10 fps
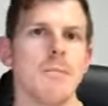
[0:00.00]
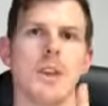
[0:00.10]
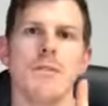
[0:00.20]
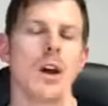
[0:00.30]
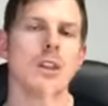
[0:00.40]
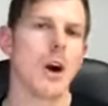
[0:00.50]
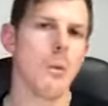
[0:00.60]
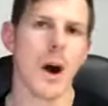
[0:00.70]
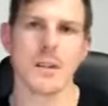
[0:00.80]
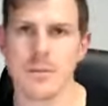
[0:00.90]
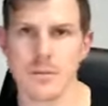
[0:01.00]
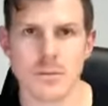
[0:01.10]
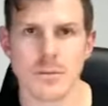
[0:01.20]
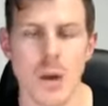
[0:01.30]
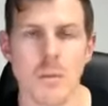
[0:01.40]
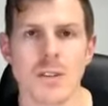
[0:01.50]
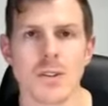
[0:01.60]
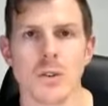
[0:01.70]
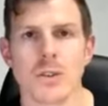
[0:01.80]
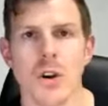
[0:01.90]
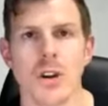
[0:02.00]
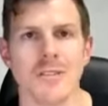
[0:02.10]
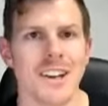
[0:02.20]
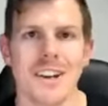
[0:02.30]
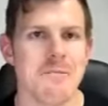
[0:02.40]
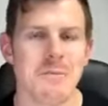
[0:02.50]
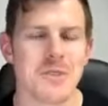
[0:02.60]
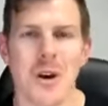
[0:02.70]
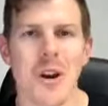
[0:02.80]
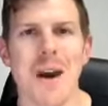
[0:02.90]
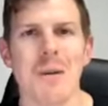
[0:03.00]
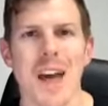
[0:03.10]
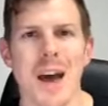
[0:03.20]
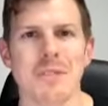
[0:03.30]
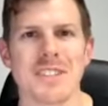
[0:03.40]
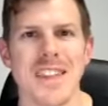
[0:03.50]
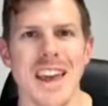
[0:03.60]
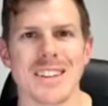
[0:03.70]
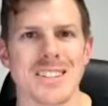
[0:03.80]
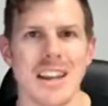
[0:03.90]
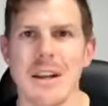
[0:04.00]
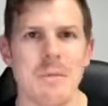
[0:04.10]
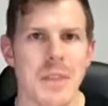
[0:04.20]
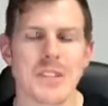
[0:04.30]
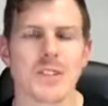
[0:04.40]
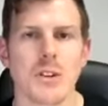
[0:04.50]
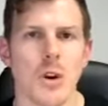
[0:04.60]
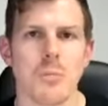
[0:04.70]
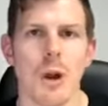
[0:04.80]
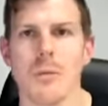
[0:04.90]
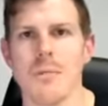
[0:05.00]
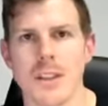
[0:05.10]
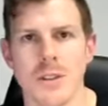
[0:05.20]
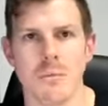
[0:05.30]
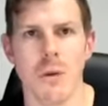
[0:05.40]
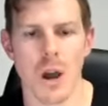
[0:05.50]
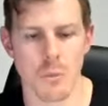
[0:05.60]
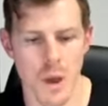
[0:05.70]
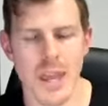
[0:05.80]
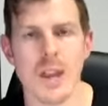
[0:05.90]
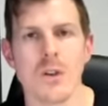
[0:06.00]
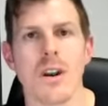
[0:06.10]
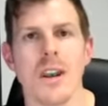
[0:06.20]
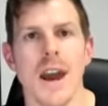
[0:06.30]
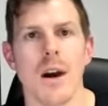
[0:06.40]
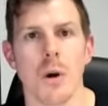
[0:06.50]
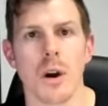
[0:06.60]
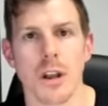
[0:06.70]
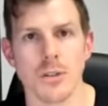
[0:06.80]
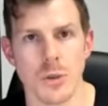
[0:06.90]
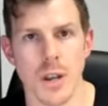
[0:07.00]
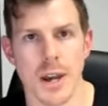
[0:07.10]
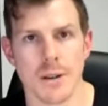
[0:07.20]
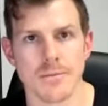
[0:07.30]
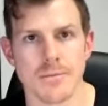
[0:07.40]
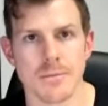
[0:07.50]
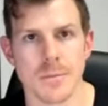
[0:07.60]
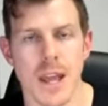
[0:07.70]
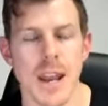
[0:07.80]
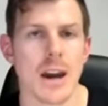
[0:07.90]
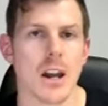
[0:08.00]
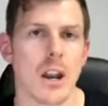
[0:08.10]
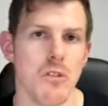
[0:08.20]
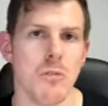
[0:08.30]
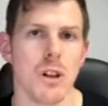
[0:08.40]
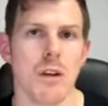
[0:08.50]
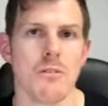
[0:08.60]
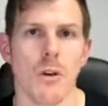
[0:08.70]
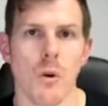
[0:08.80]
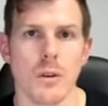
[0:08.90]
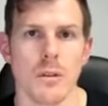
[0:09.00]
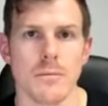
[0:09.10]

You've only got one. Don't waste your turn. Don't worry about what happens next. That's not your problem. That's not mine. We're here and now. What can I do now? And how can I move my life forward?